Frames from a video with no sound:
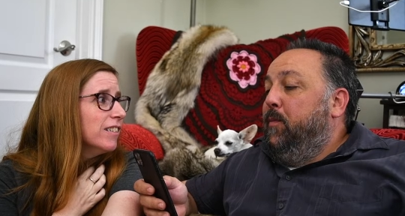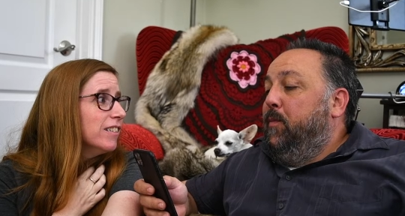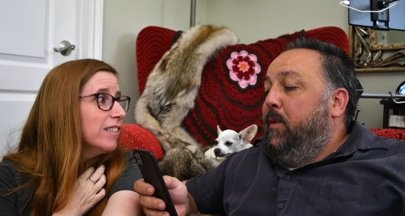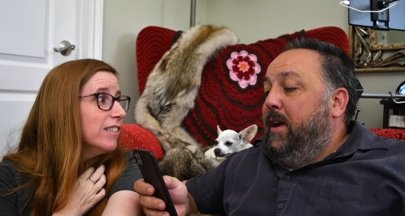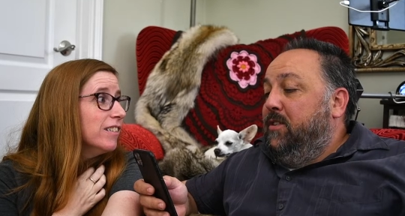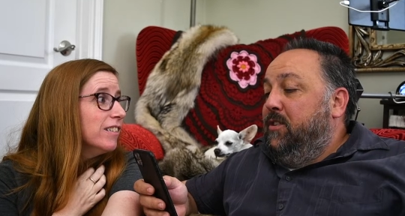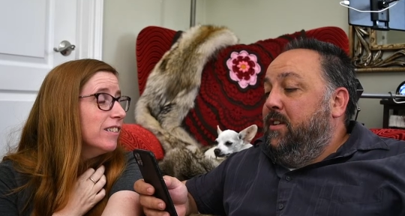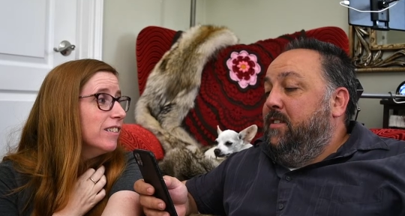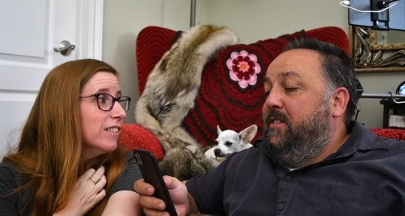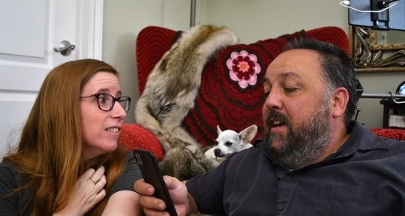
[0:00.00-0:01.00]
Speaker 1: pressure
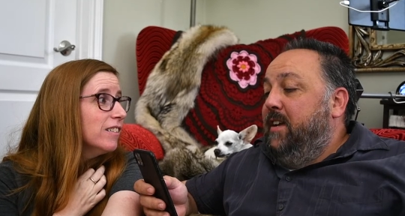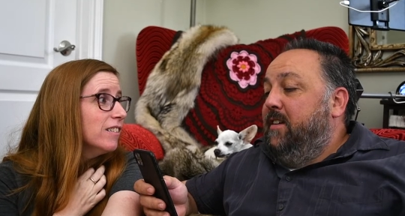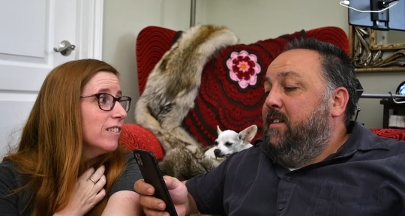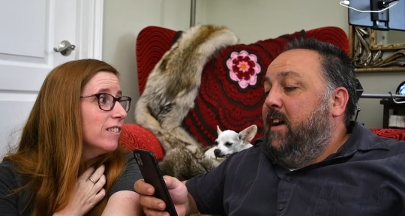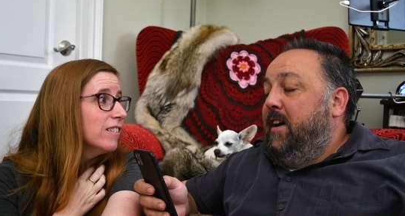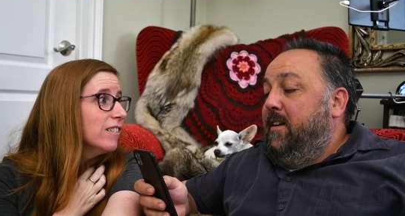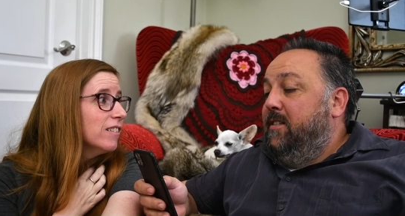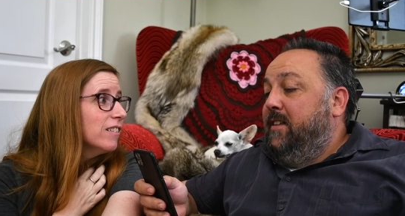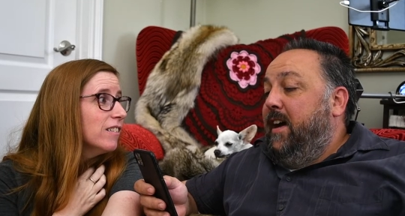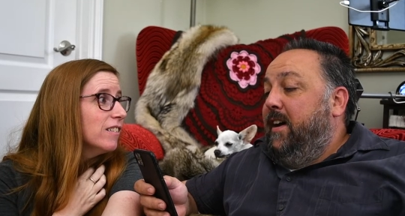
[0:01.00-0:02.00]
to set your
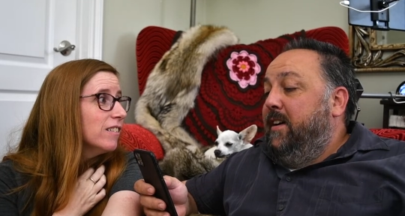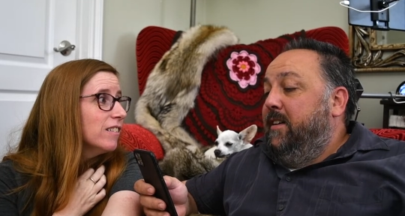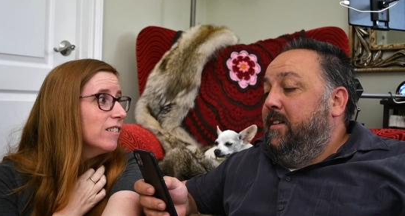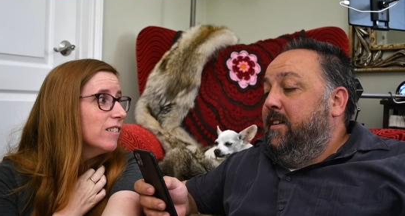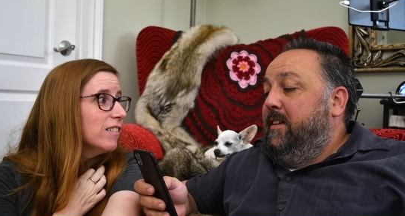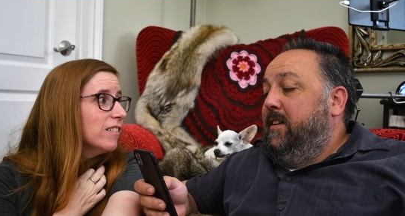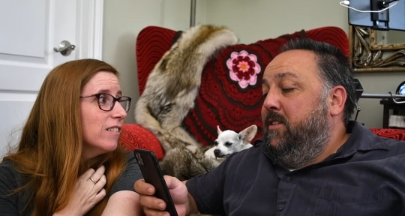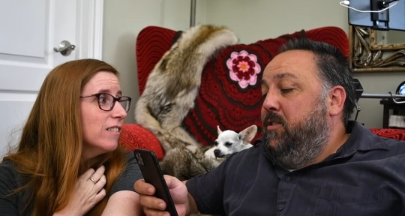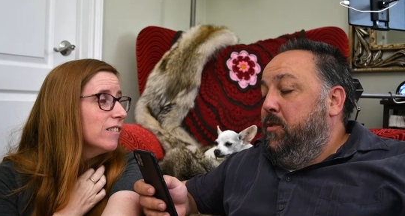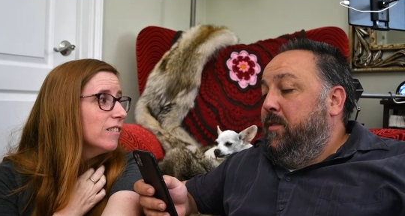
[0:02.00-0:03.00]
tires at
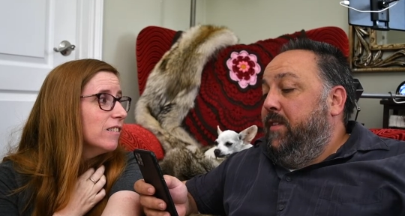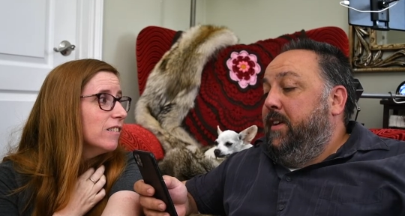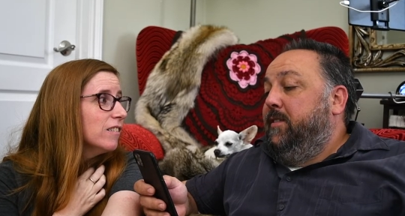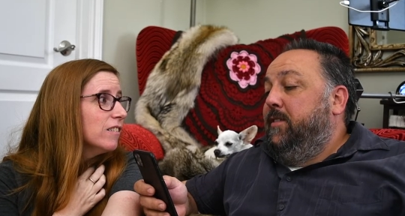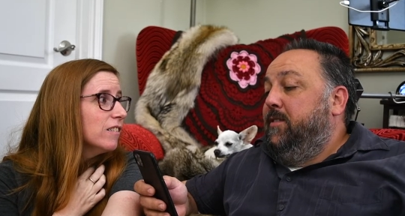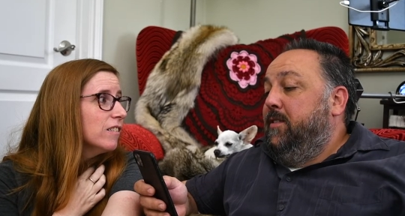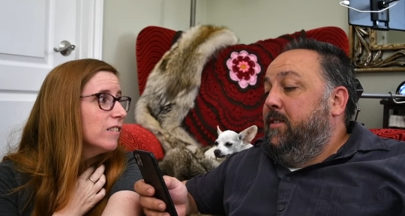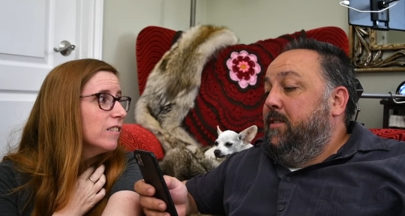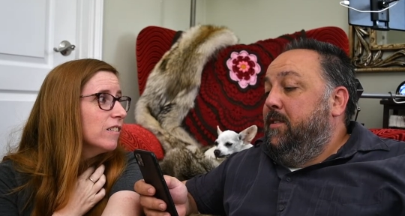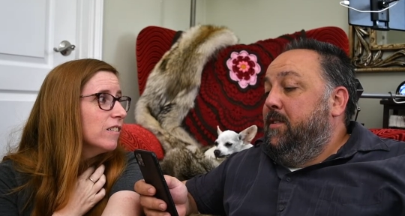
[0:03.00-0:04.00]
in newer vehicles?
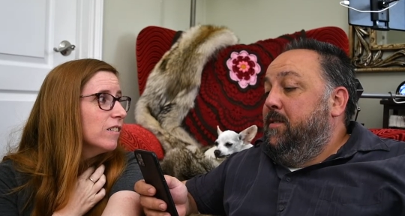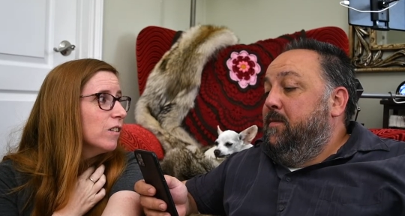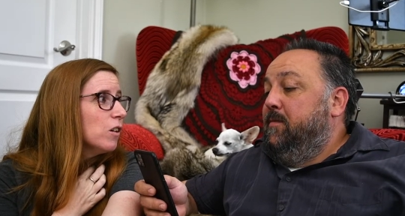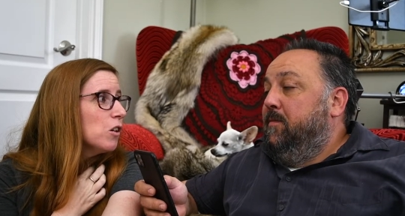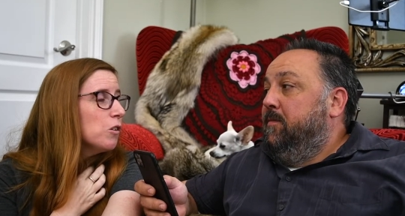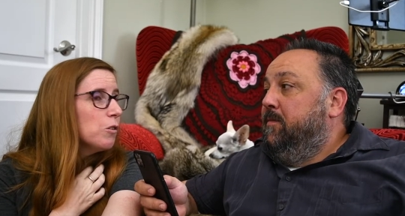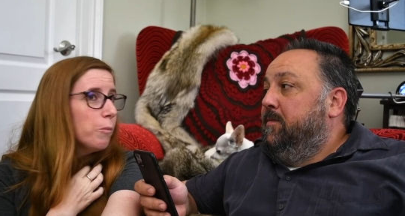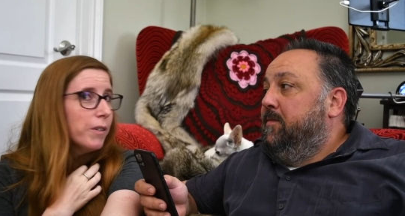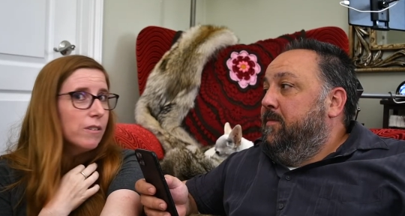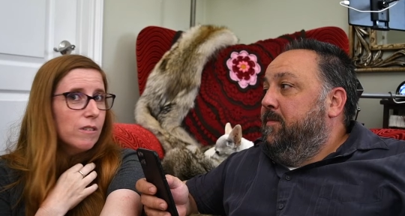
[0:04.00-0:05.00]
Speaker 2: You
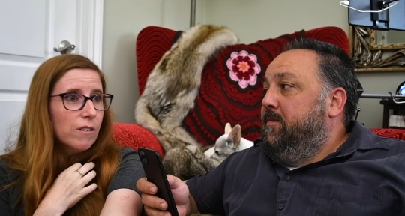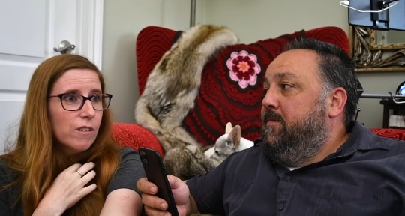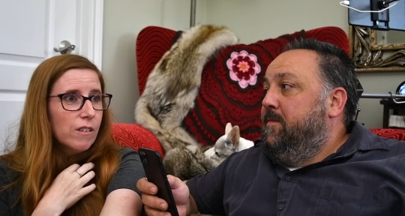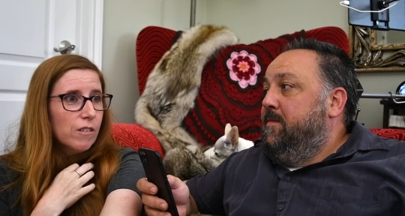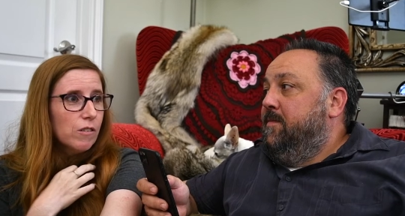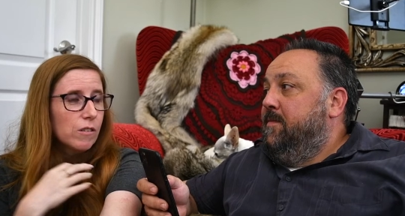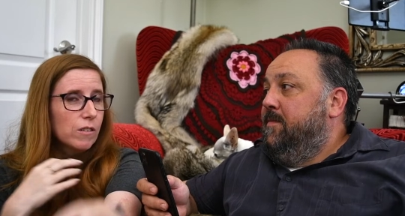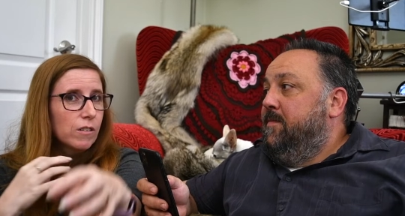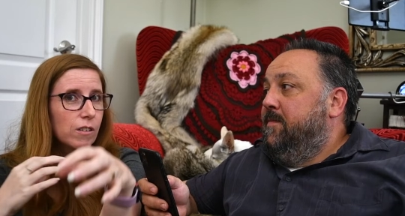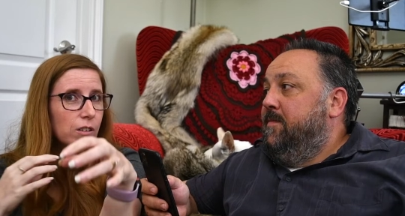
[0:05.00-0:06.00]
mean
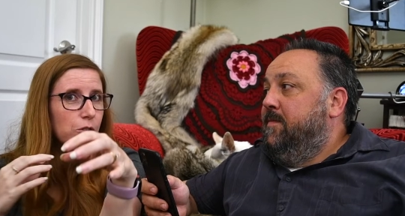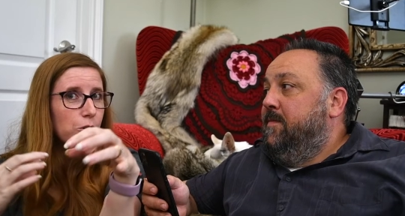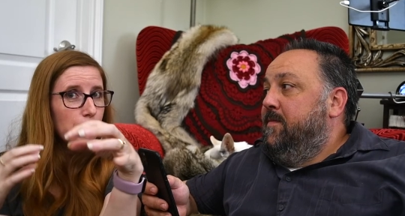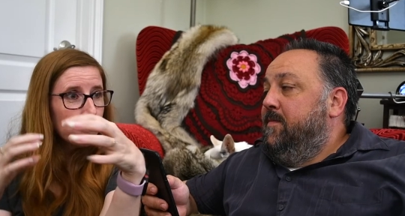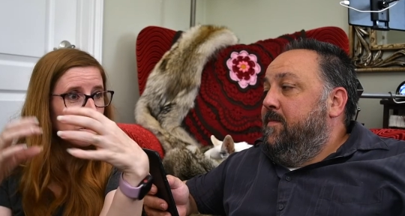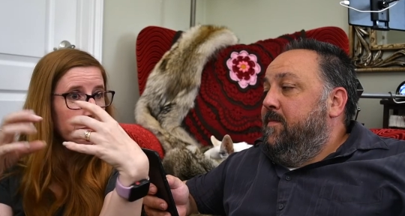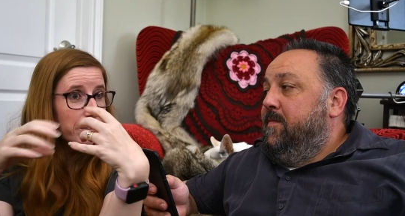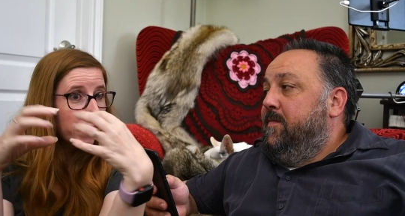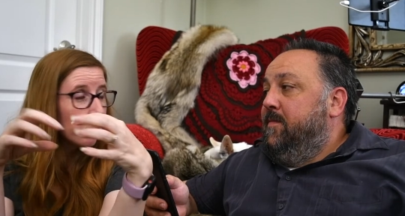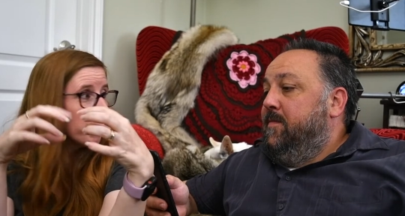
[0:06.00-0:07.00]
do you do you mean
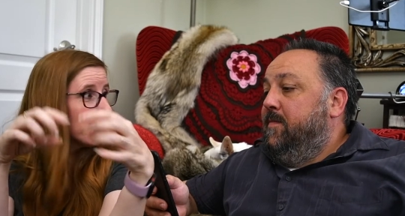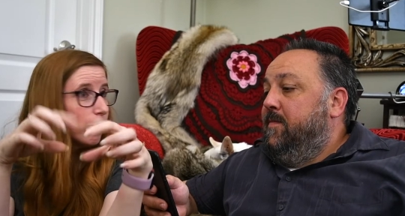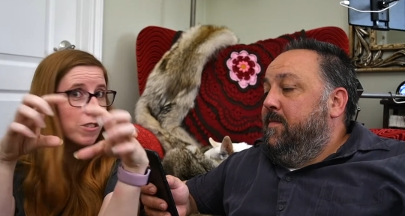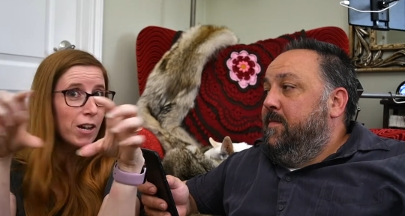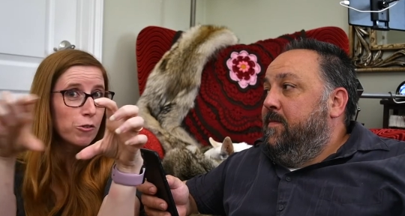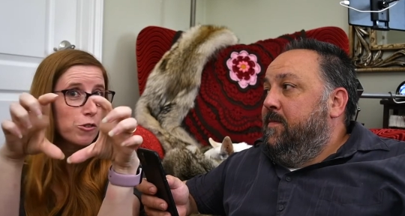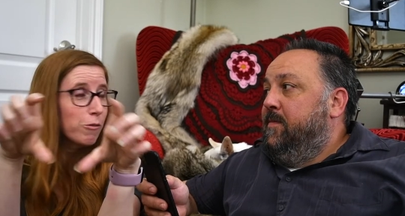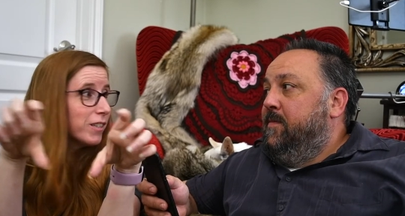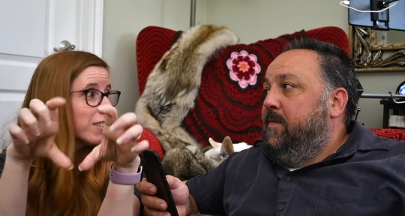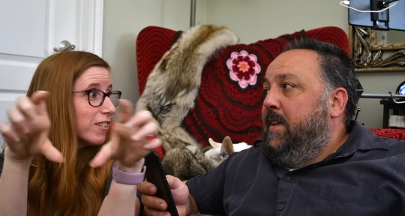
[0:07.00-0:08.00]
the computer tells you
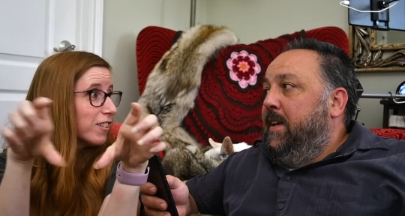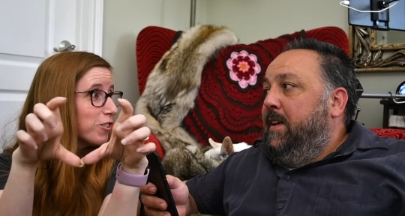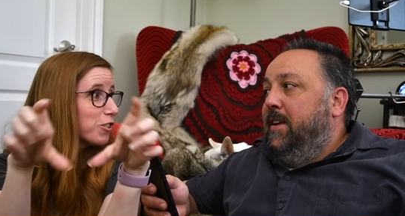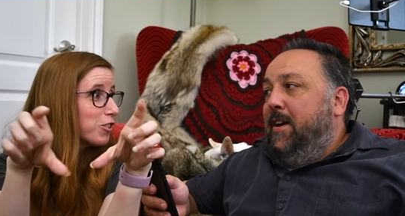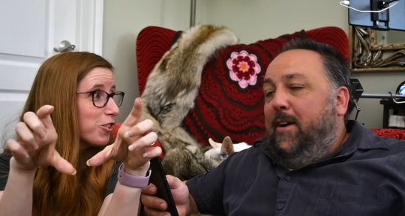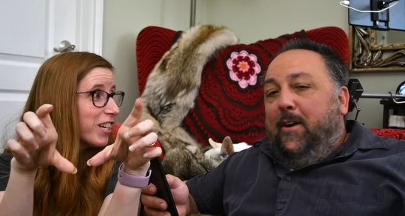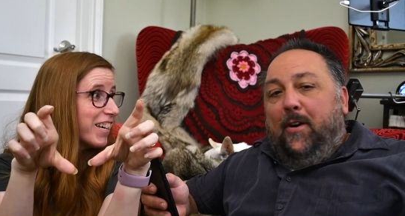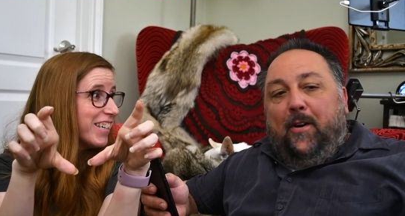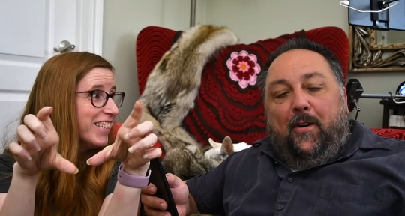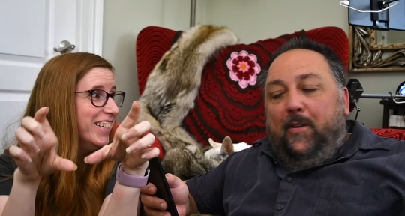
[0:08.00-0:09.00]
on the little no,
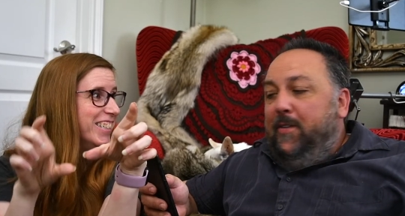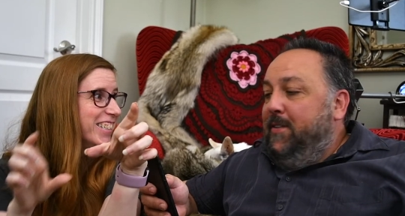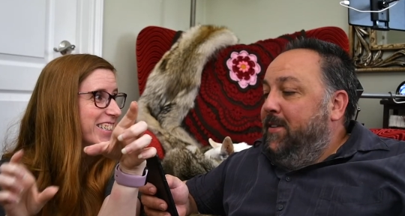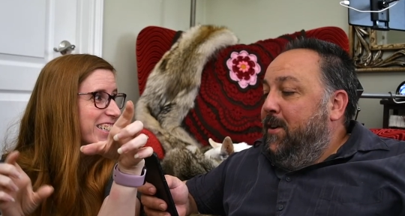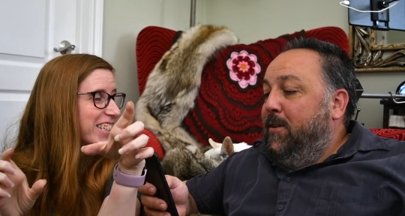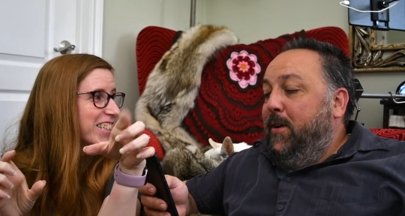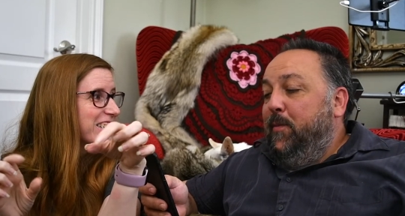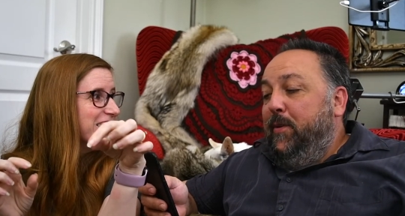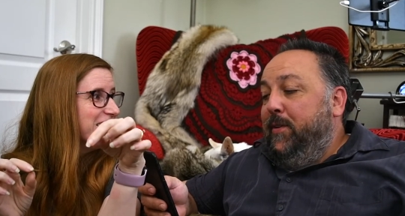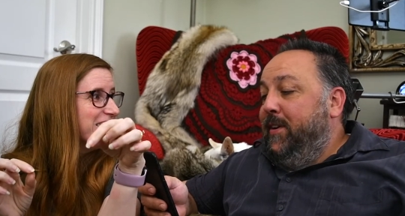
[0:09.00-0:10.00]
screen? No,
Speaker 1: no
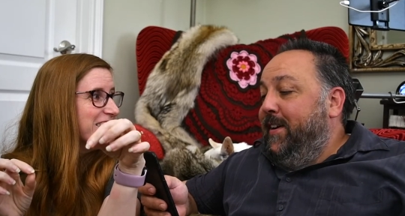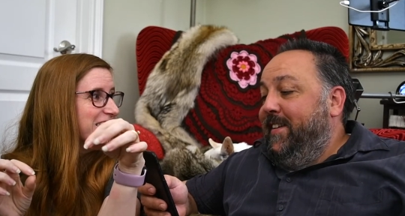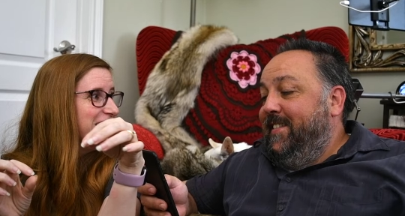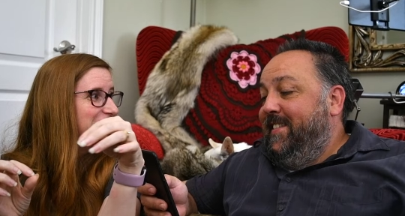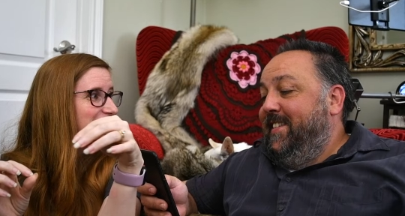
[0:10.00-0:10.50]
computers.